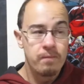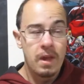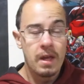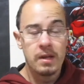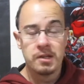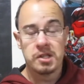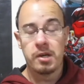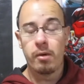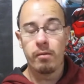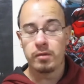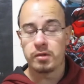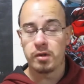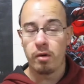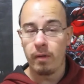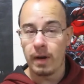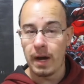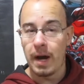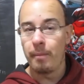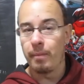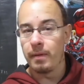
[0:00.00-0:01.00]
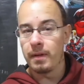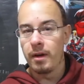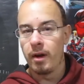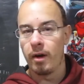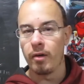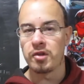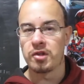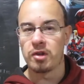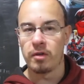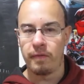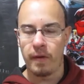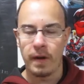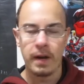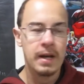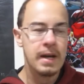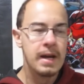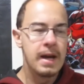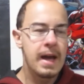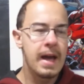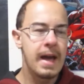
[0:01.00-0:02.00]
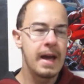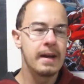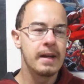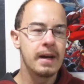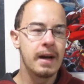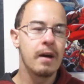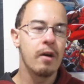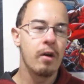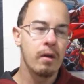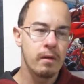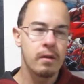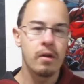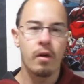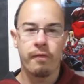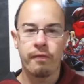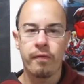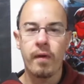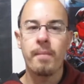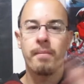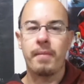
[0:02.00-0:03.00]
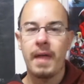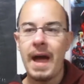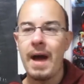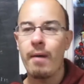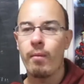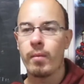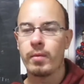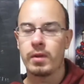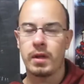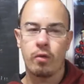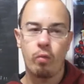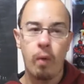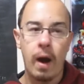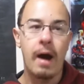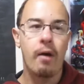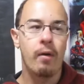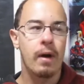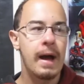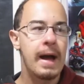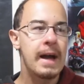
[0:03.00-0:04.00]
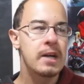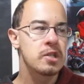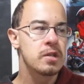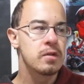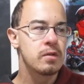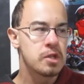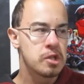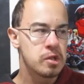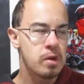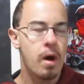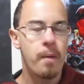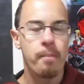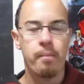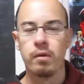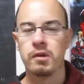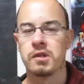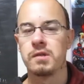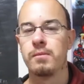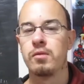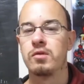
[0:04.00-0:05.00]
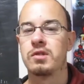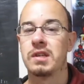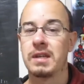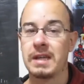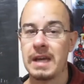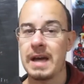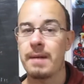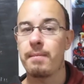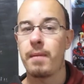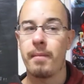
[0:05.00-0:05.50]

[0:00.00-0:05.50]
see what was going on, but, you know, it was still fun. And, you know, from that, we were like, wow, I actually saw Puss in Boots again.